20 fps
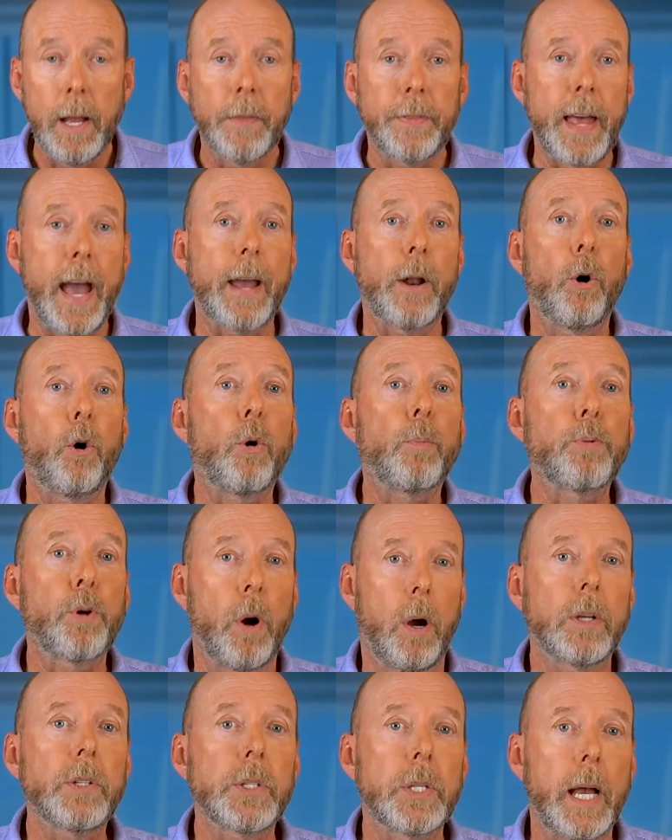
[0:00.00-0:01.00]
That whole
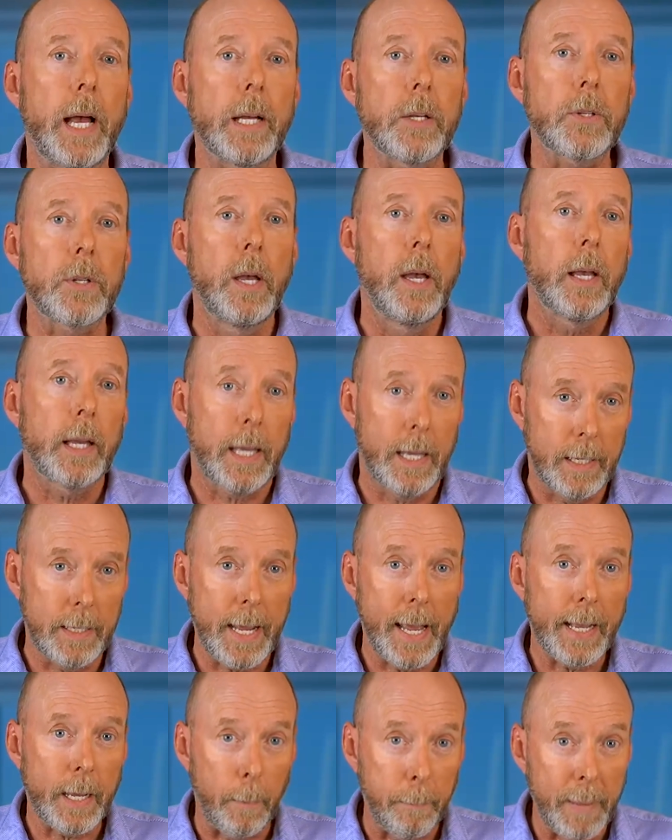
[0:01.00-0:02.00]
process can
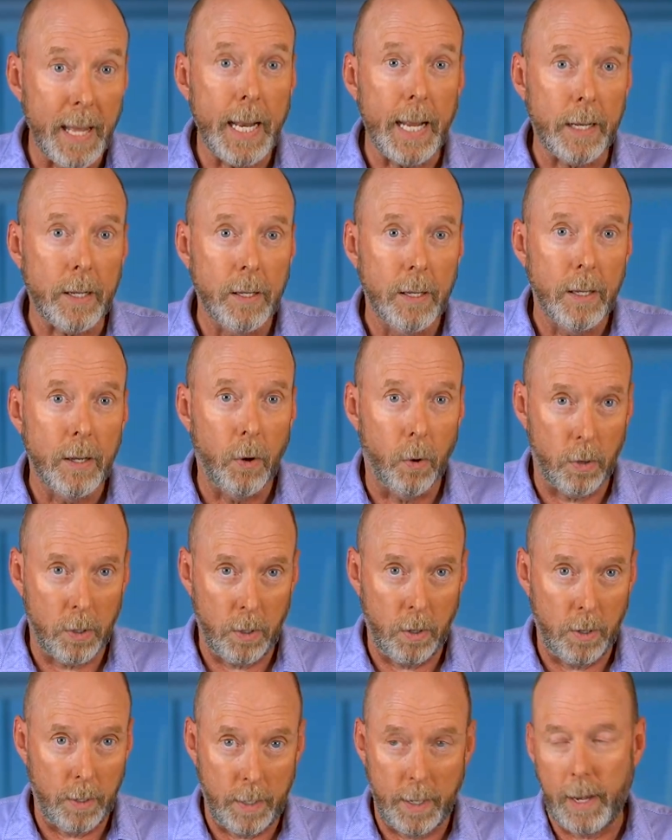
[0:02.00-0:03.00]
take a minute,
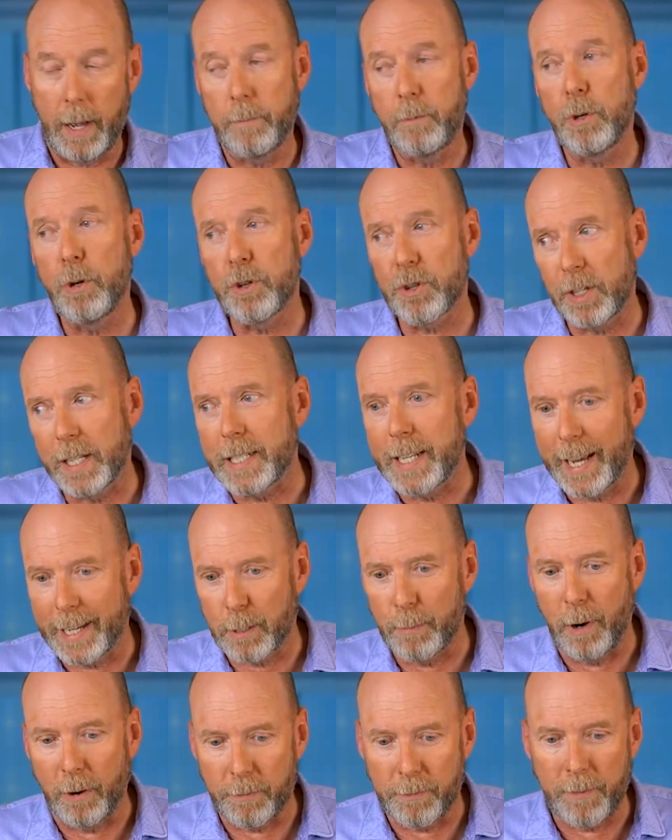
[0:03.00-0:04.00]
or usually it
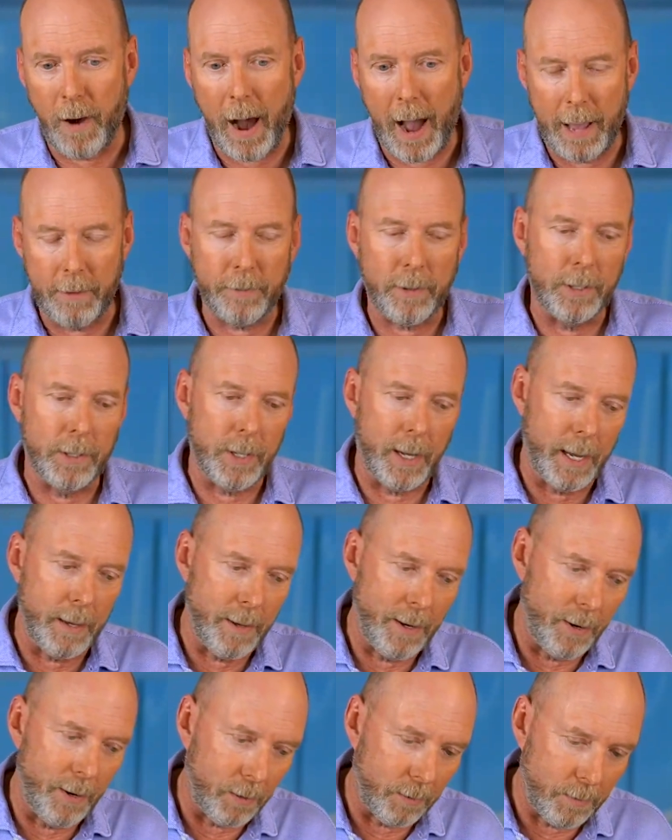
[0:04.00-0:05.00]
takes about 5 because I,
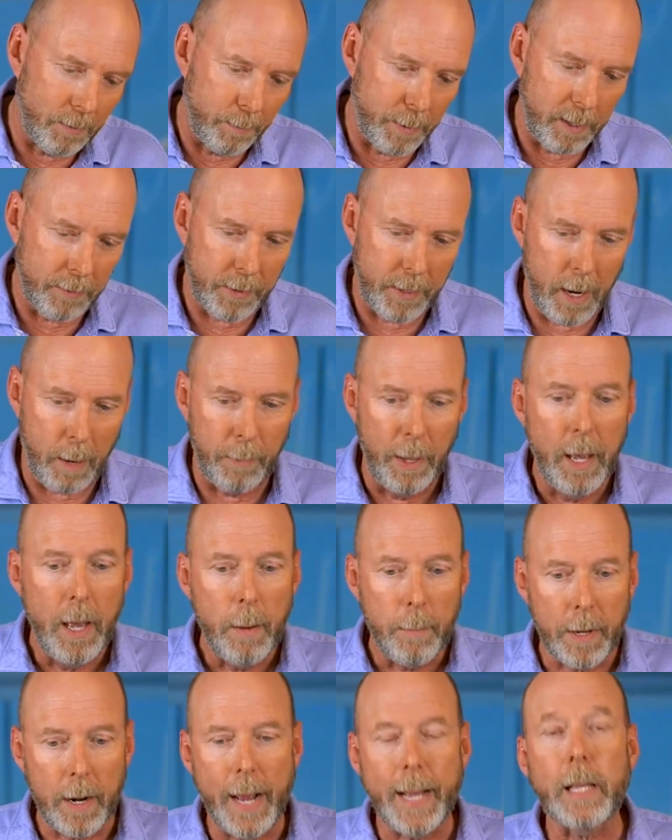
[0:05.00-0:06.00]
beef it up.
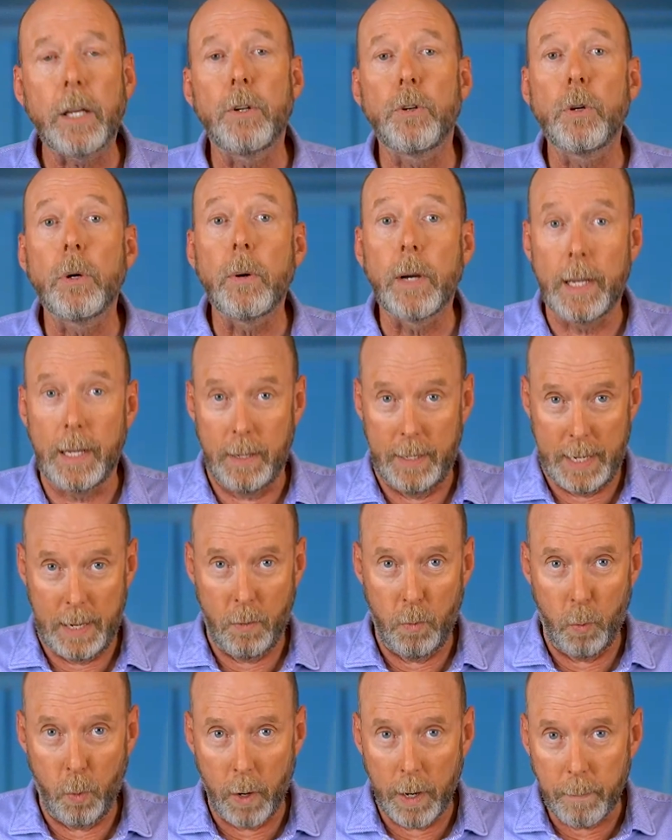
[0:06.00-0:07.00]
But I can do it
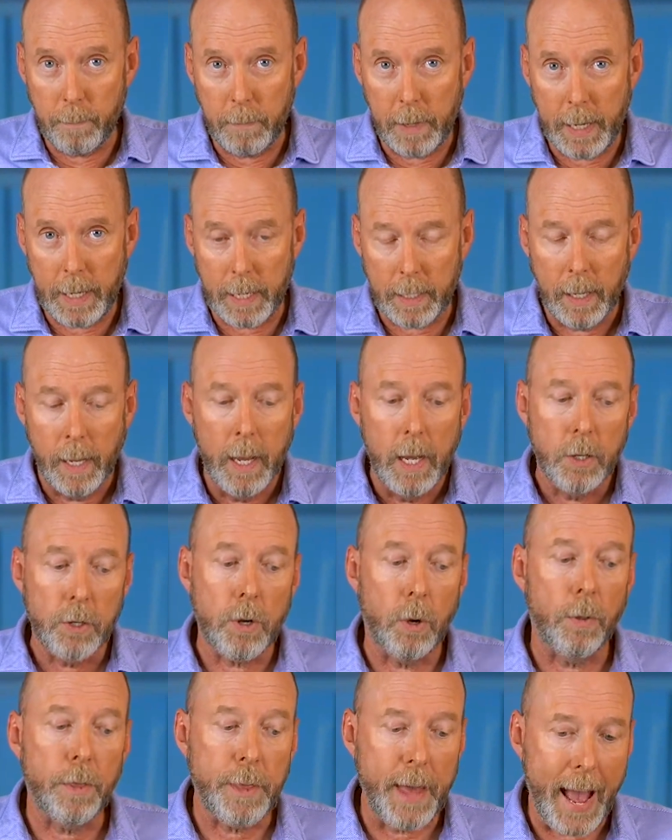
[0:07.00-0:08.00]
in 1 minute.
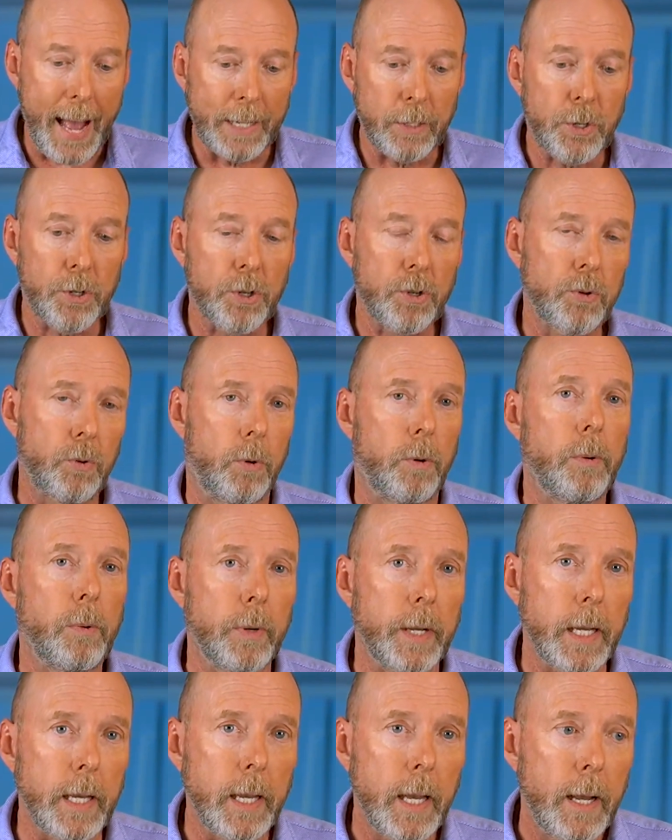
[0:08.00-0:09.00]
So that
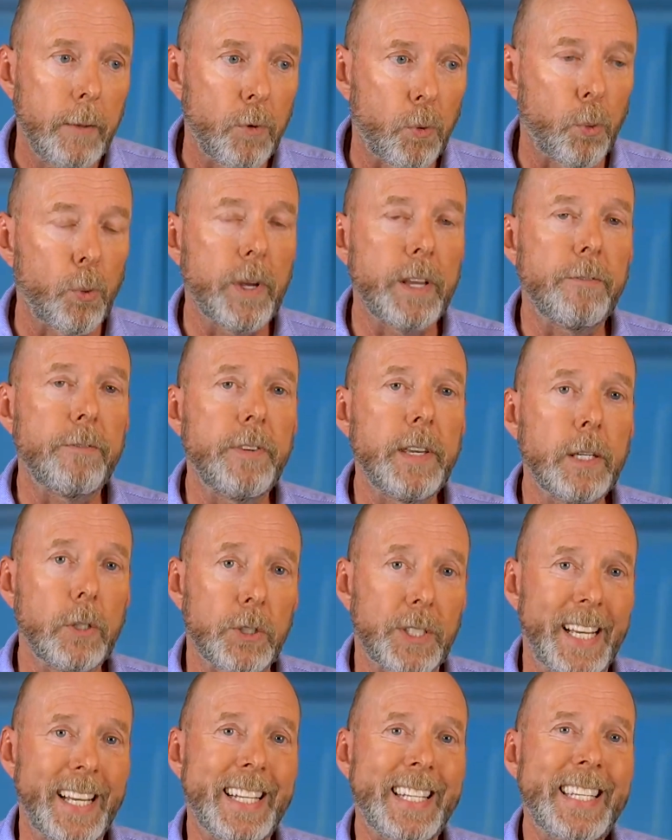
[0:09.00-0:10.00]
story
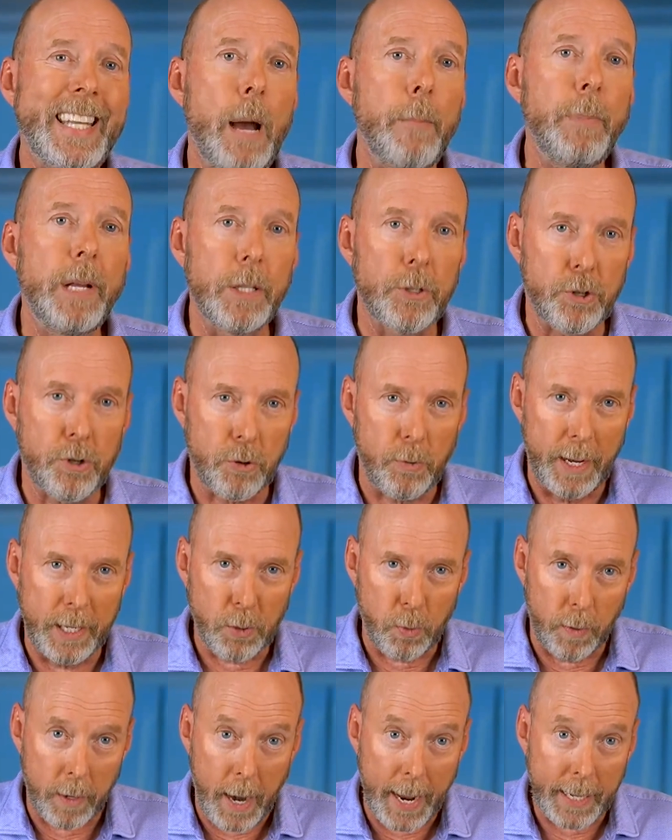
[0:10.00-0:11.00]
reveals, it
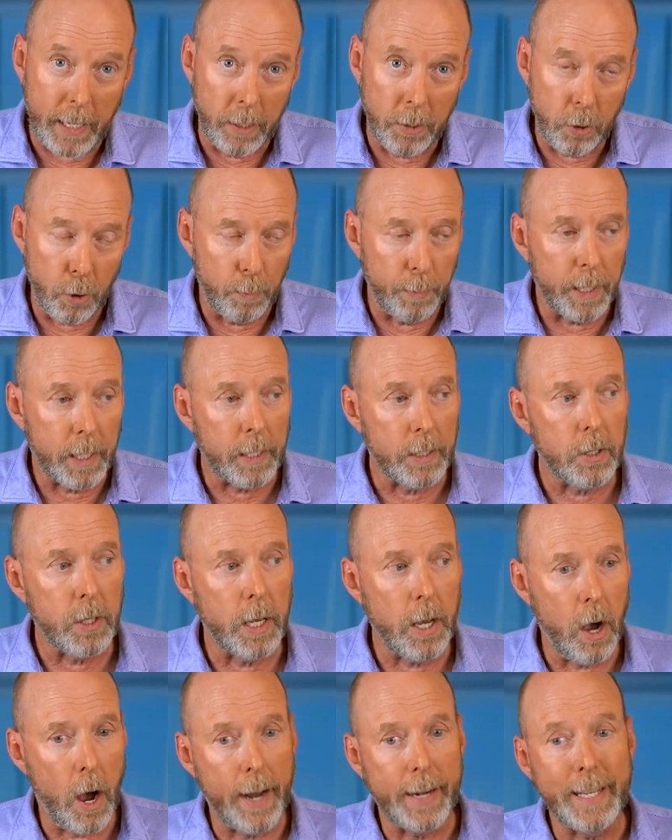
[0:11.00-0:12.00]
demonstrates what I can do because
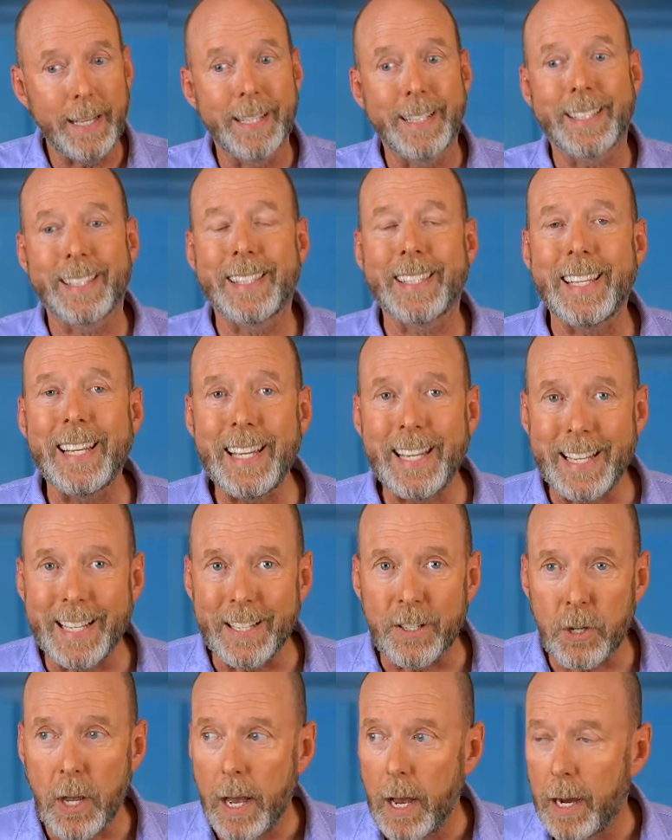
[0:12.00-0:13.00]
the audience
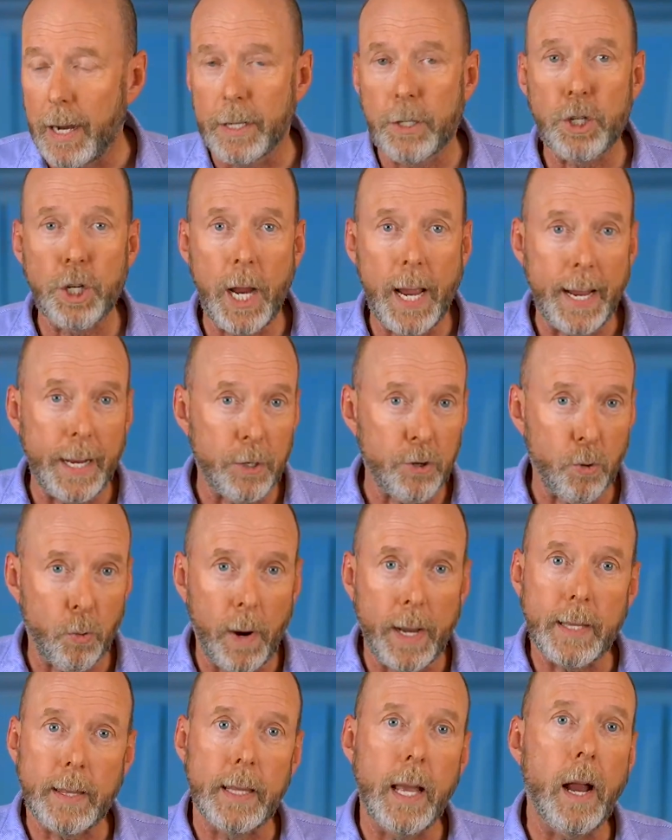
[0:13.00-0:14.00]
sees a change
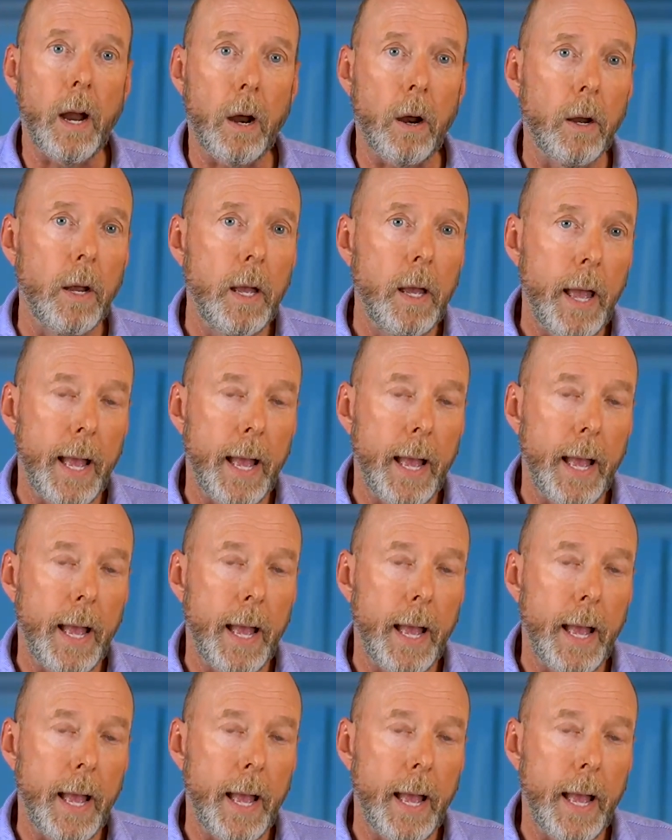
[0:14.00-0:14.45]
right there.